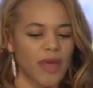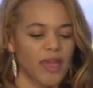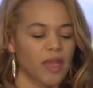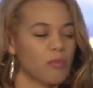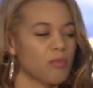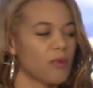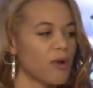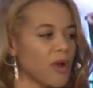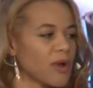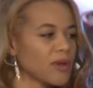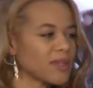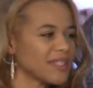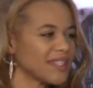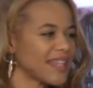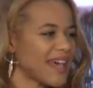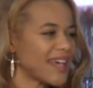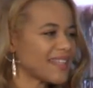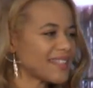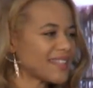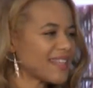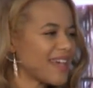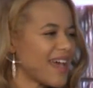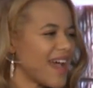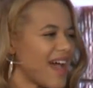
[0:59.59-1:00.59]
a
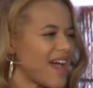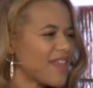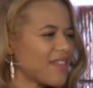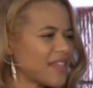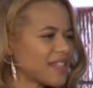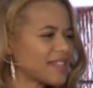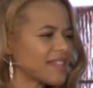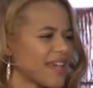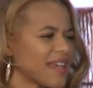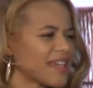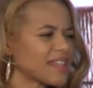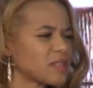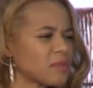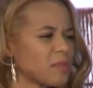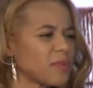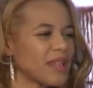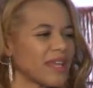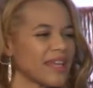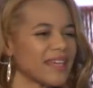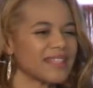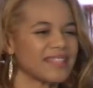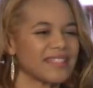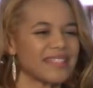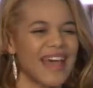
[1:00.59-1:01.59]
process that takes
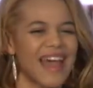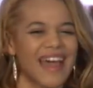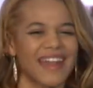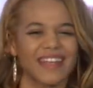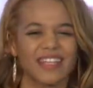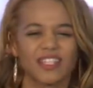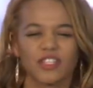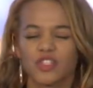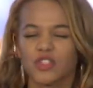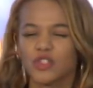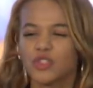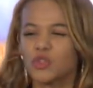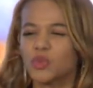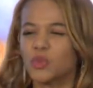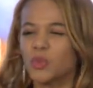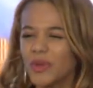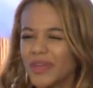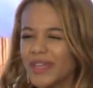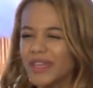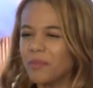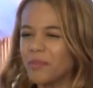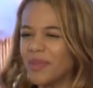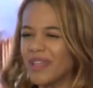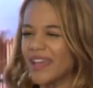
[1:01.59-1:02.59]
place at
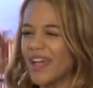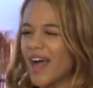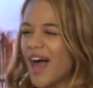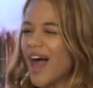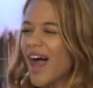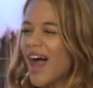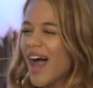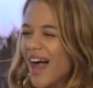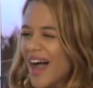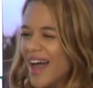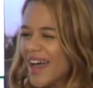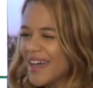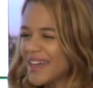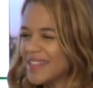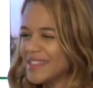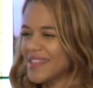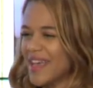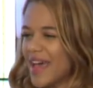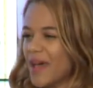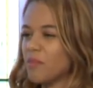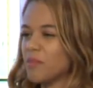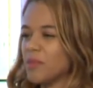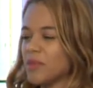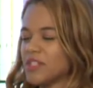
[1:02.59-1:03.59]
extremely high
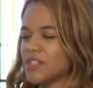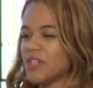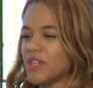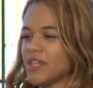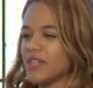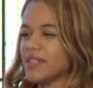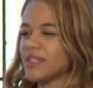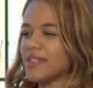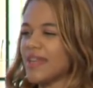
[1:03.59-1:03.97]
temperatures